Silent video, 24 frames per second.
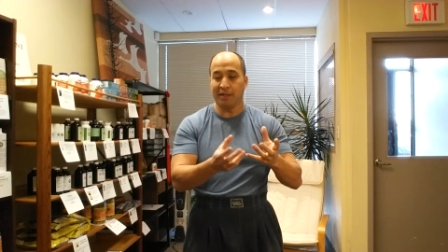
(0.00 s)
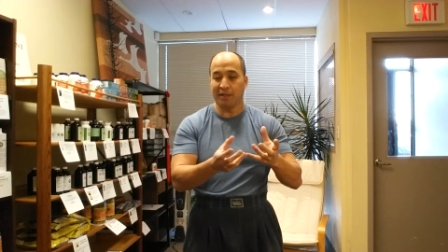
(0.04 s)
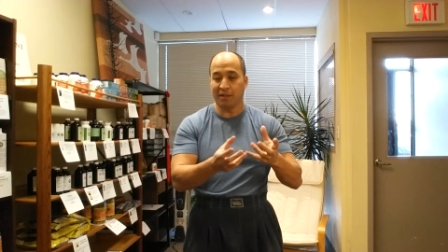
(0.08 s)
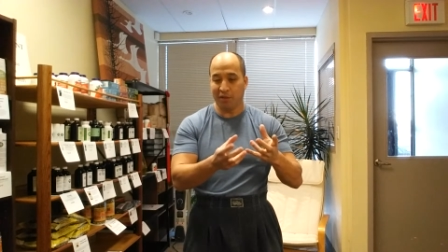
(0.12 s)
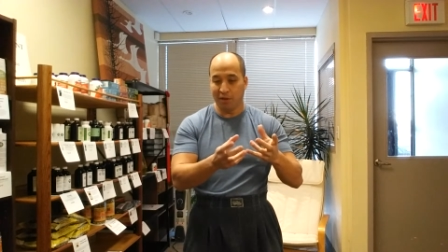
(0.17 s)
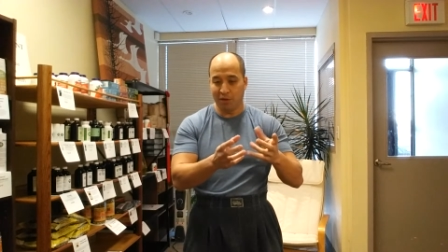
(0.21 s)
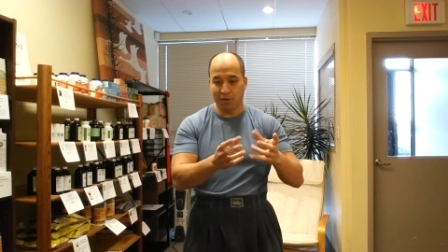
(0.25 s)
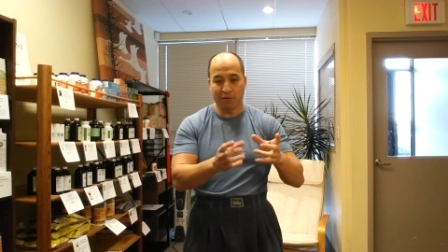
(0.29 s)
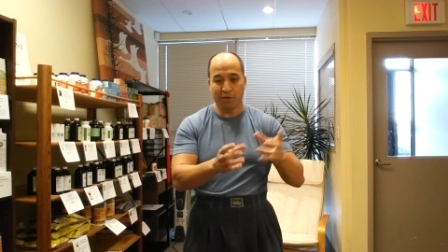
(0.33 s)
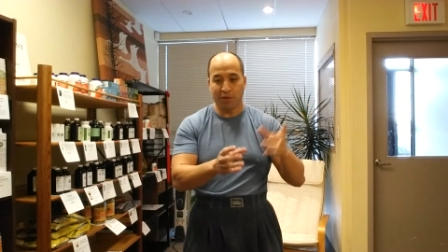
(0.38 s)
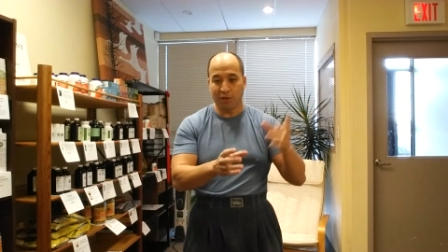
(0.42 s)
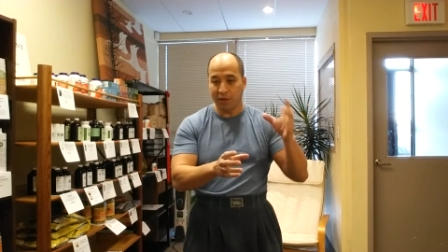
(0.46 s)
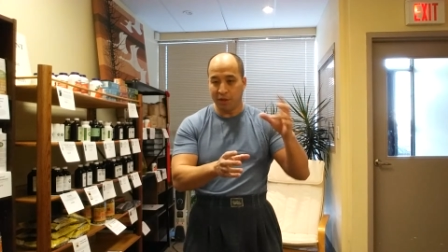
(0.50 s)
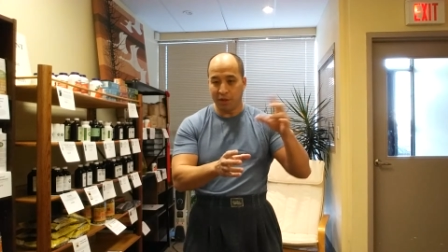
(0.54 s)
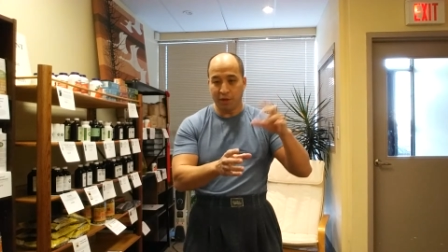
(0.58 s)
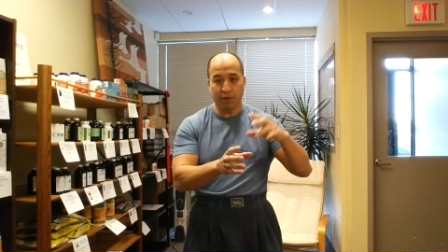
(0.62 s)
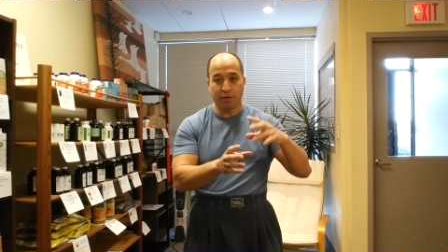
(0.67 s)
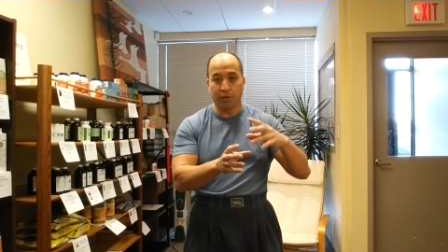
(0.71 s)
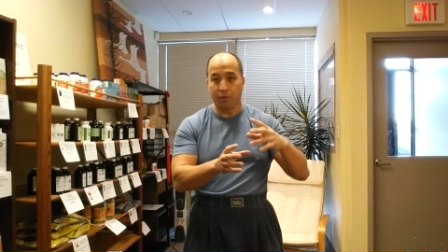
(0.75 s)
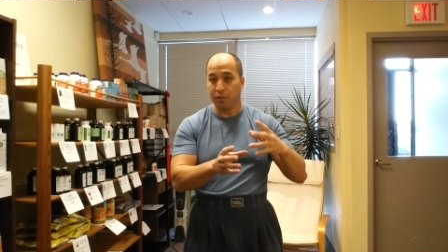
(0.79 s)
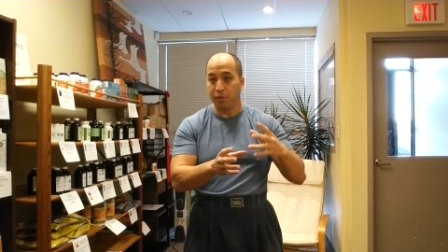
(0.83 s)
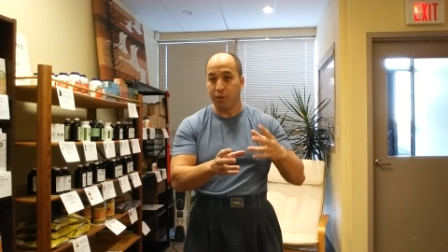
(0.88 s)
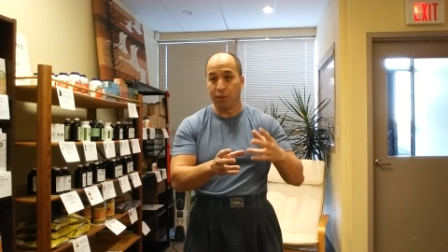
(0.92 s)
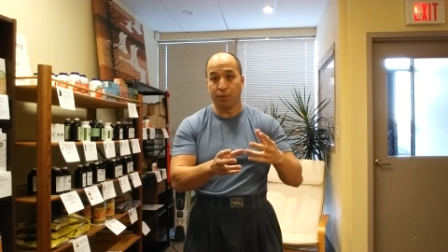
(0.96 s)
So, you
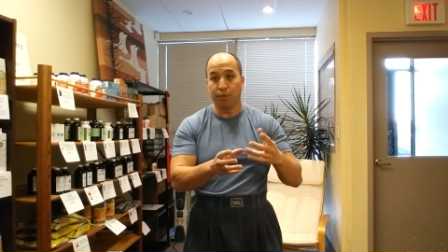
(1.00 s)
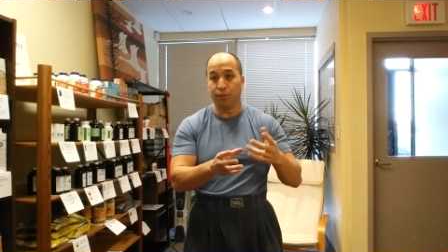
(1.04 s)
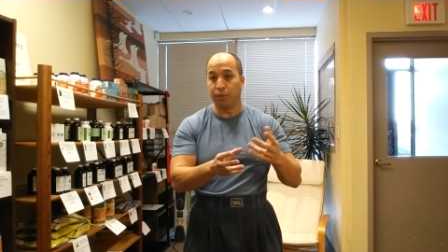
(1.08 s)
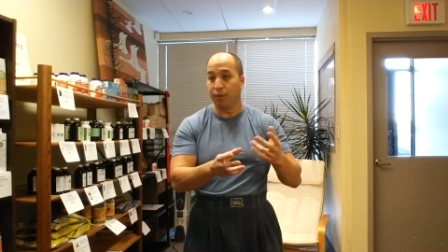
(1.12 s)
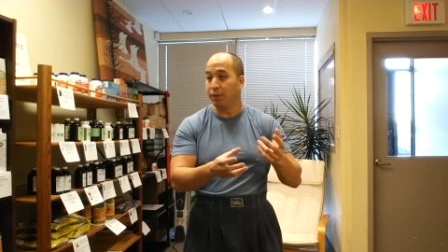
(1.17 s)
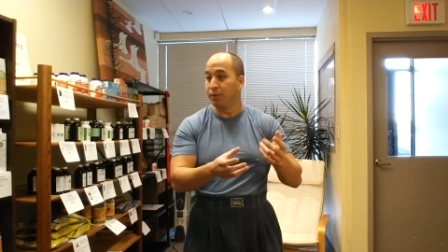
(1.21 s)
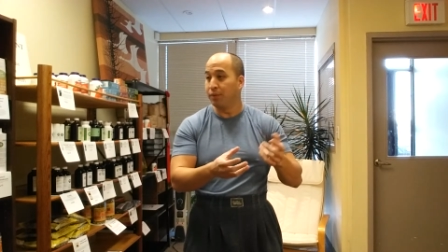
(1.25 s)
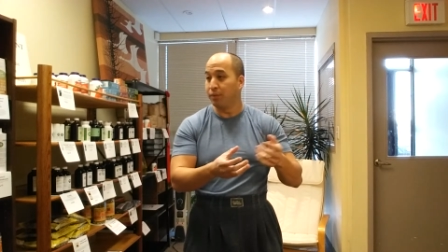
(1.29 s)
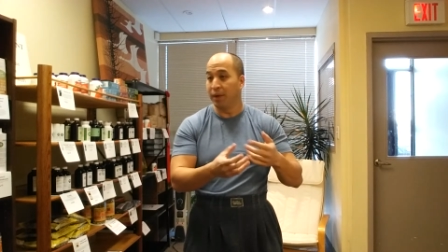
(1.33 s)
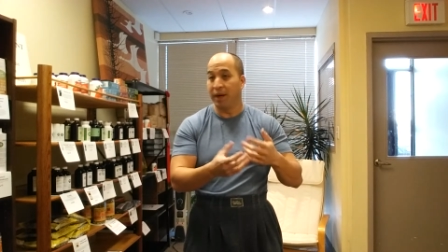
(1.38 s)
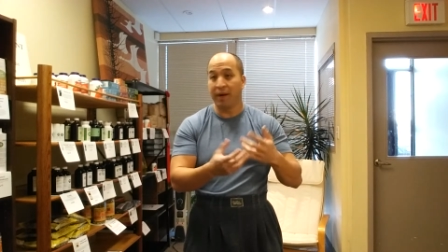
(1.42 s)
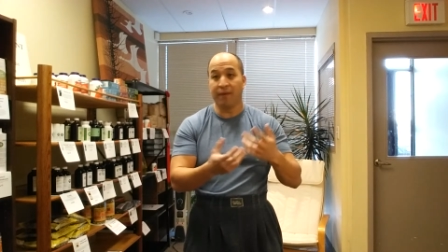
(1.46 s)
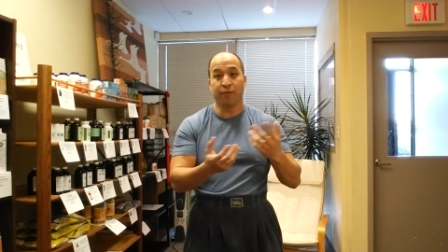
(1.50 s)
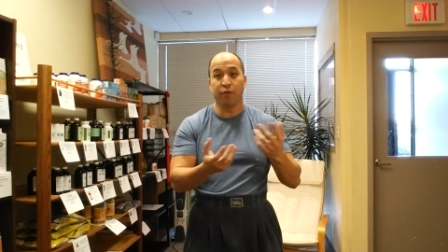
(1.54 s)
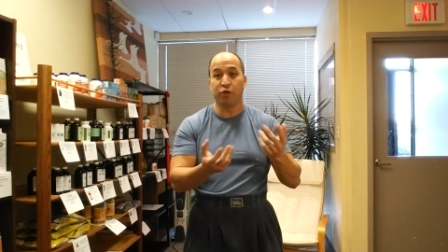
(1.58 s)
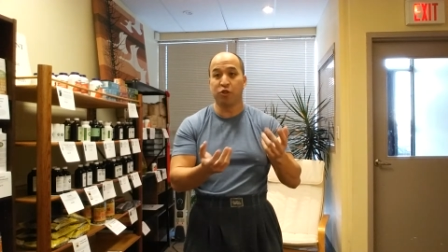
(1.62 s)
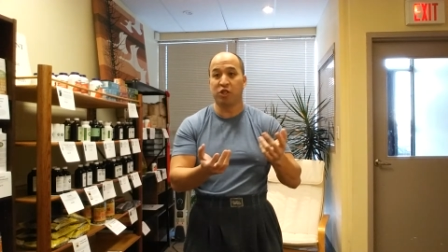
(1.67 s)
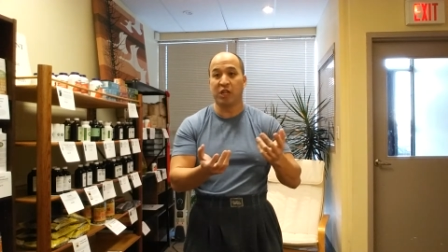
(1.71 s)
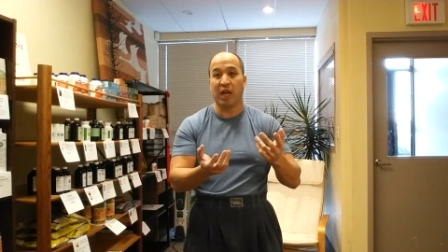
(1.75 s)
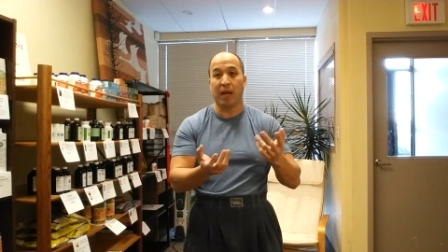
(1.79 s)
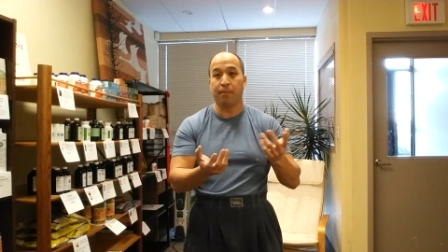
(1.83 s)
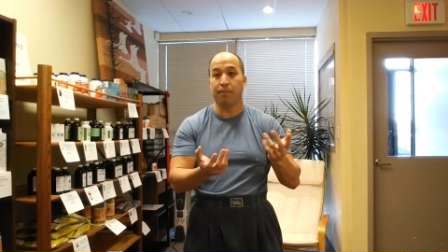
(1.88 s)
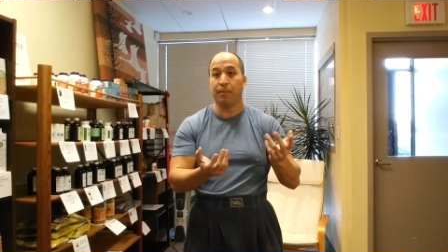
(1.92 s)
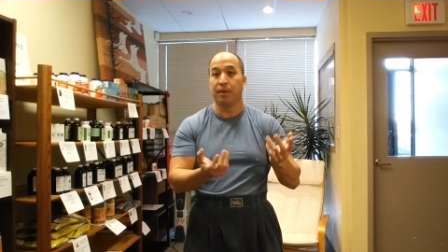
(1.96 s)
know, whatever
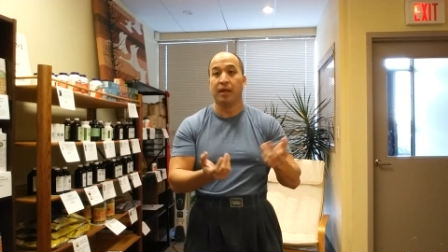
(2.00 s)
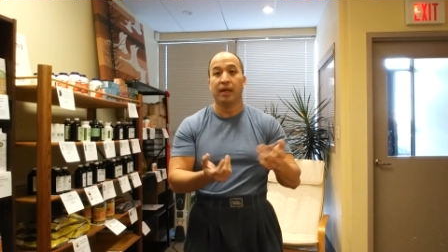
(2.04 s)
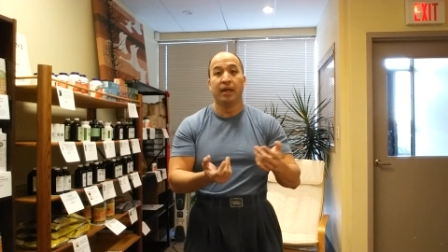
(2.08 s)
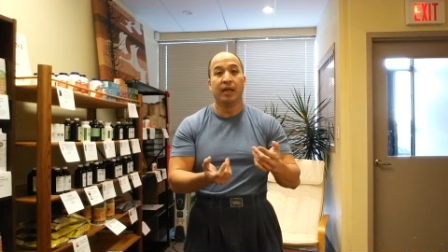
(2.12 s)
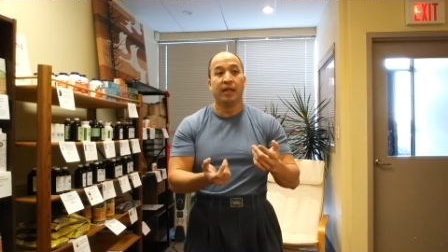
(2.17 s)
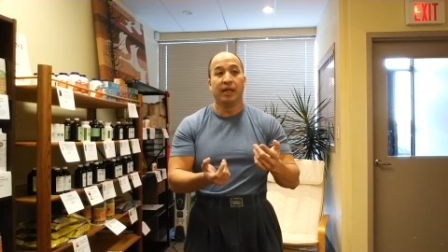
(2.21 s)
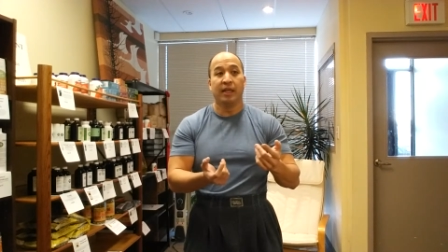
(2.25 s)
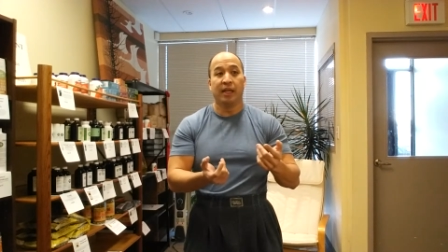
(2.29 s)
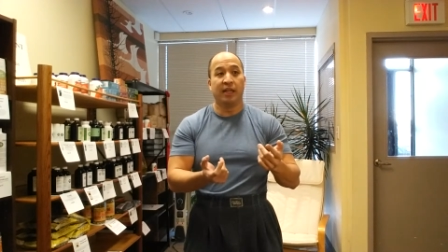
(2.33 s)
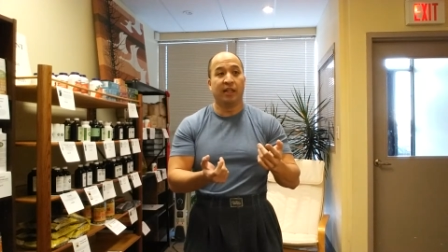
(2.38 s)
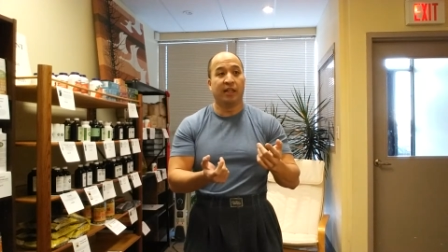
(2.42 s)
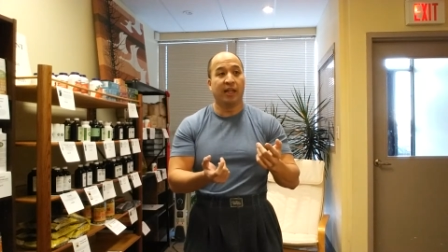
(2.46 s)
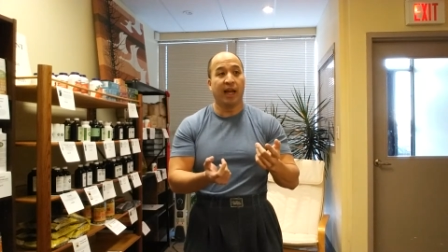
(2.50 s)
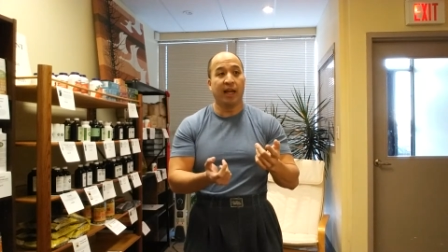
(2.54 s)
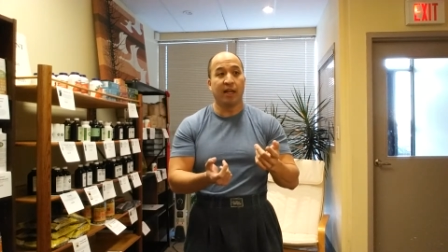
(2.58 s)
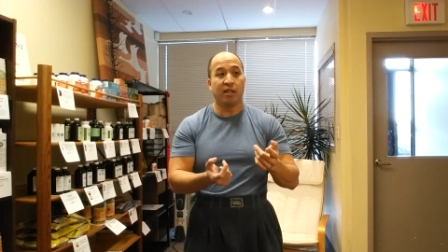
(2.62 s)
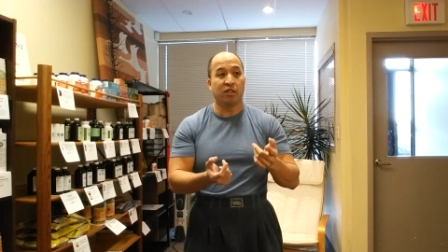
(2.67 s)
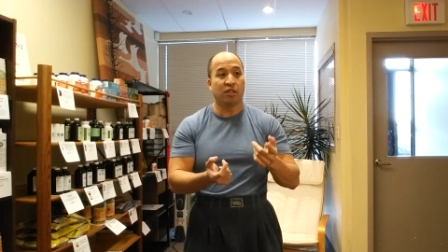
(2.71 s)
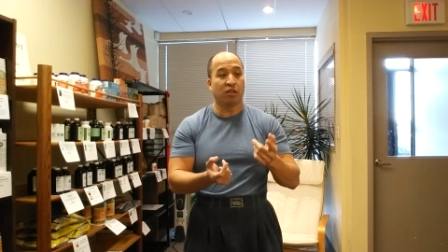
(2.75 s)
shape it takes.